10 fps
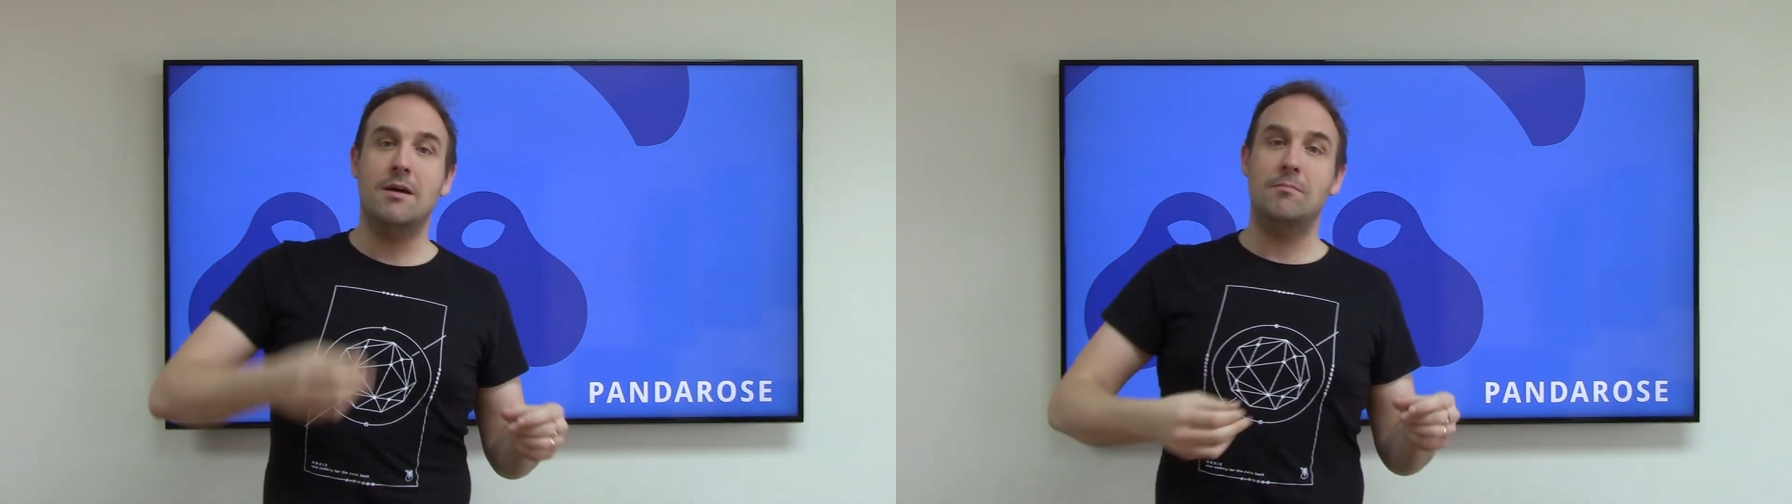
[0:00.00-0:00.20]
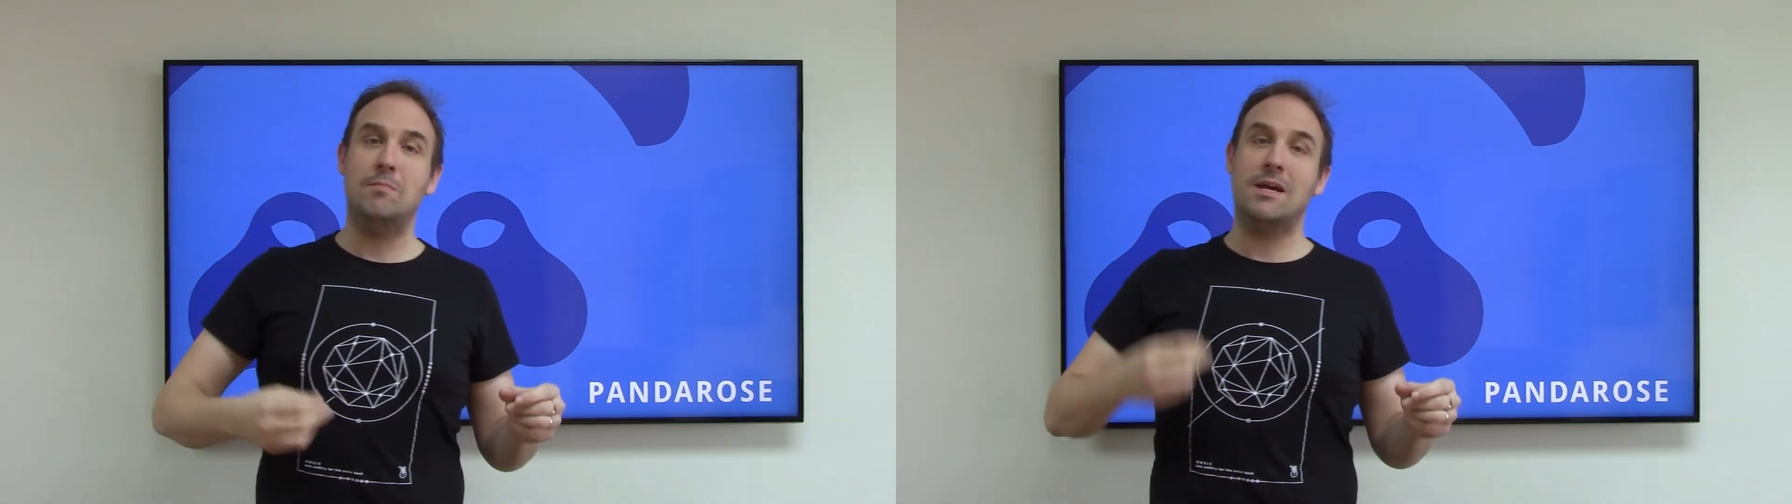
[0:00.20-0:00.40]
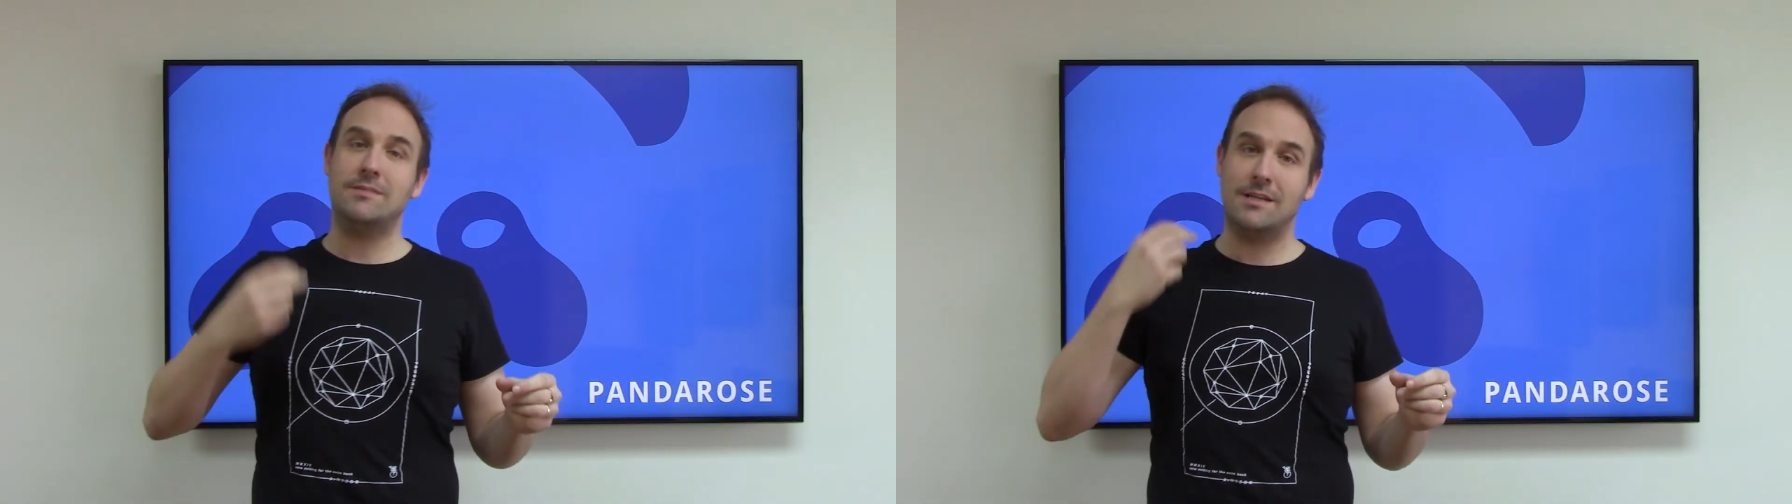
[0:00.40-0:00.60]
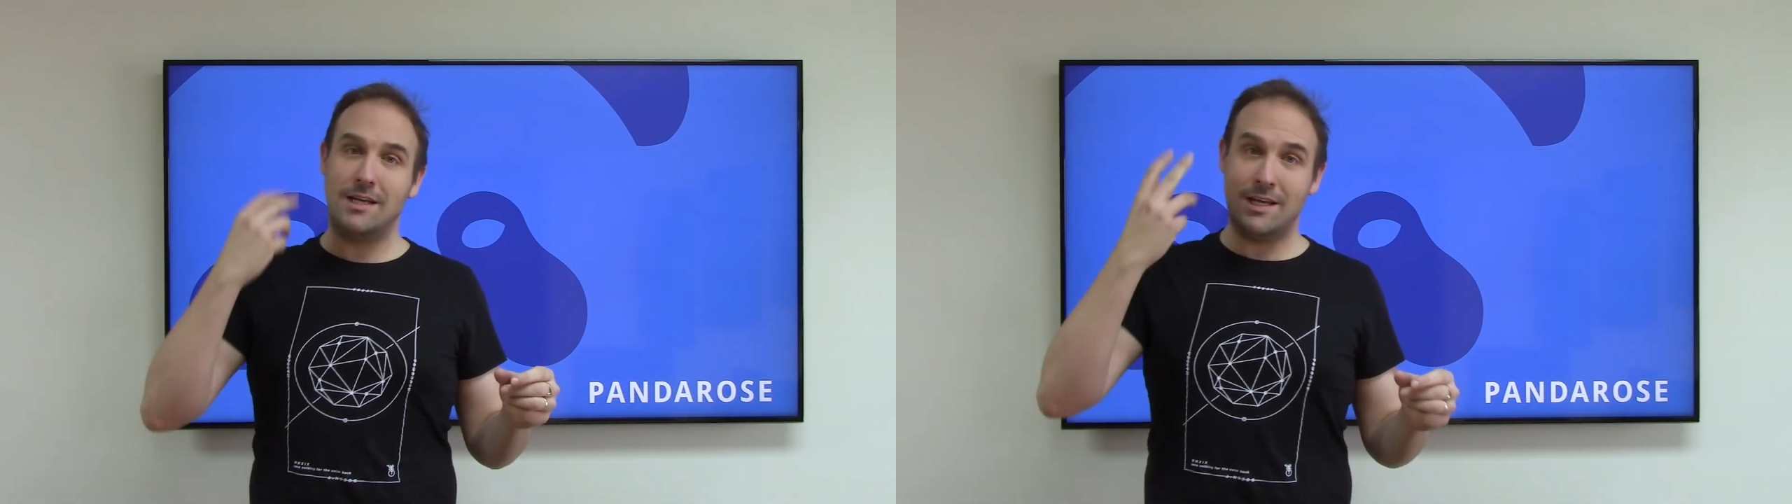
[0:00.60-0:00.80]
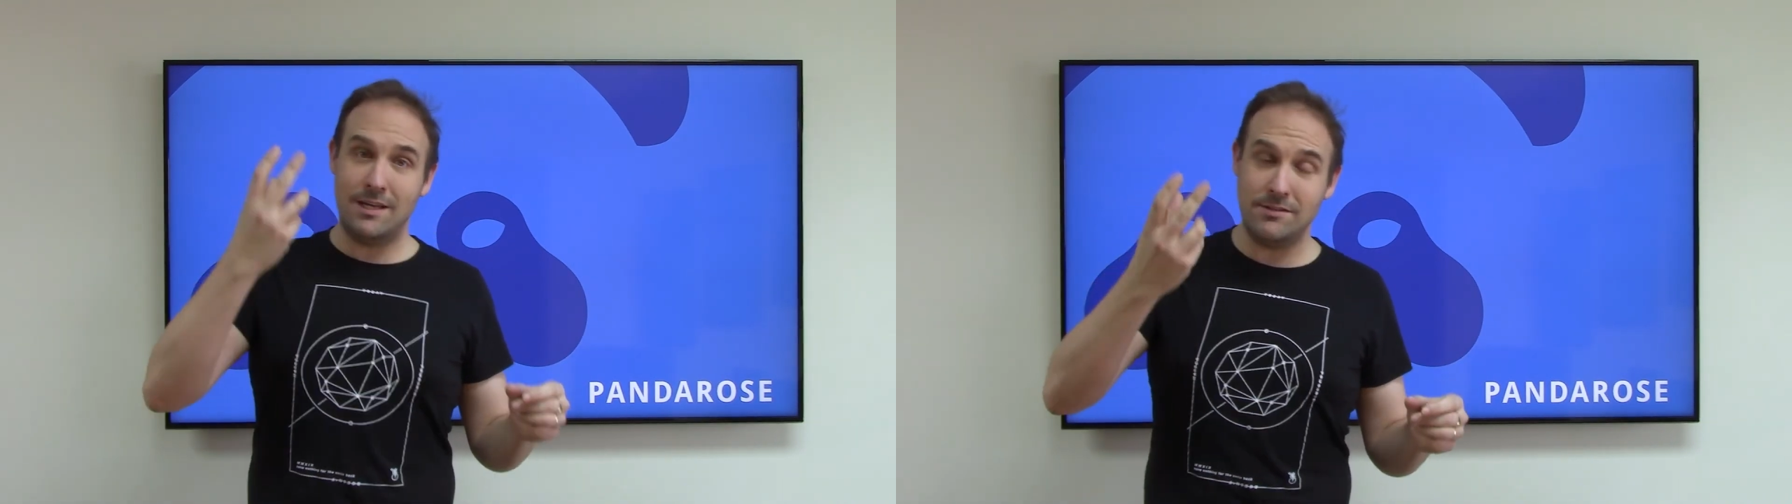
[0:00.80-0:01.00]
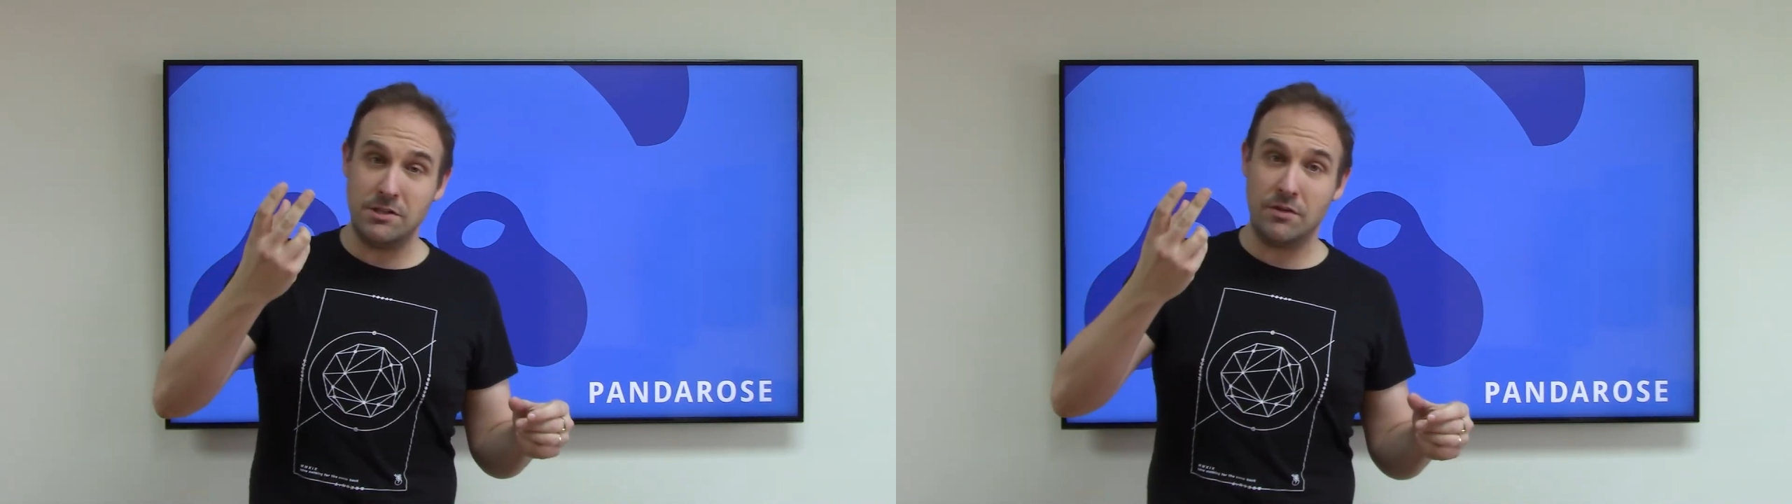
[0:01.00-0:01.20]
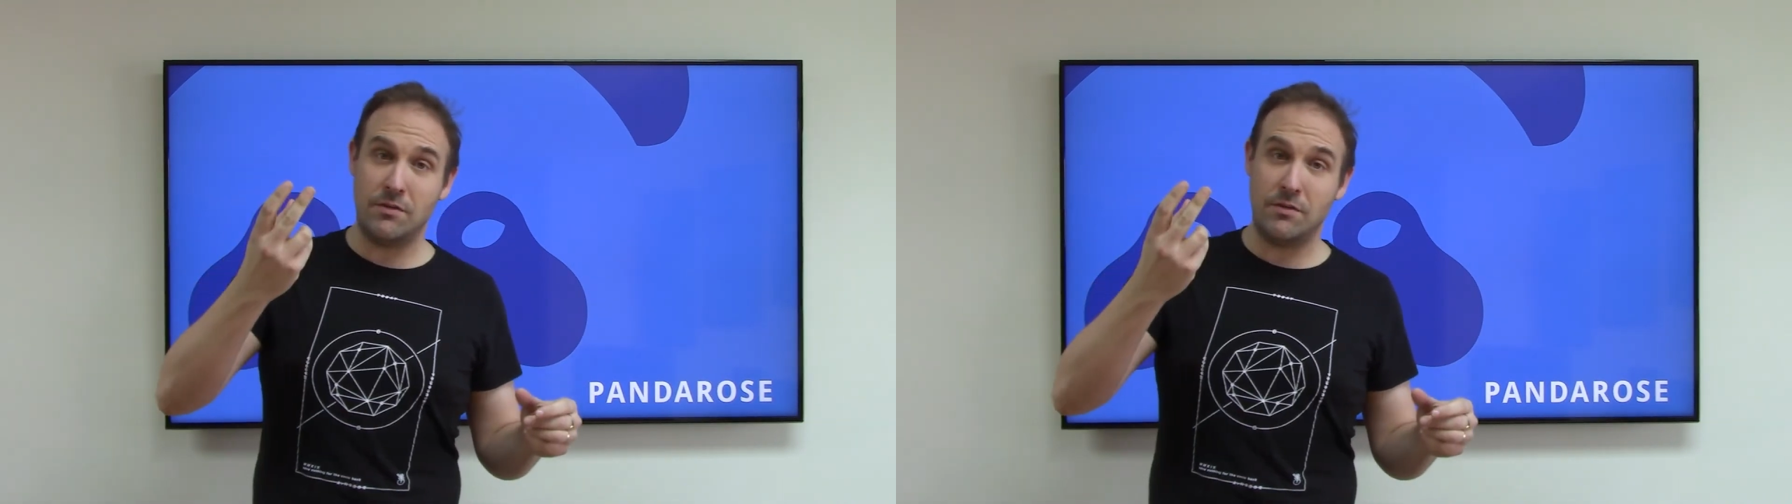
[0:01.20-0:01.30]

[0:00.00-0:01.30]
It makes it easier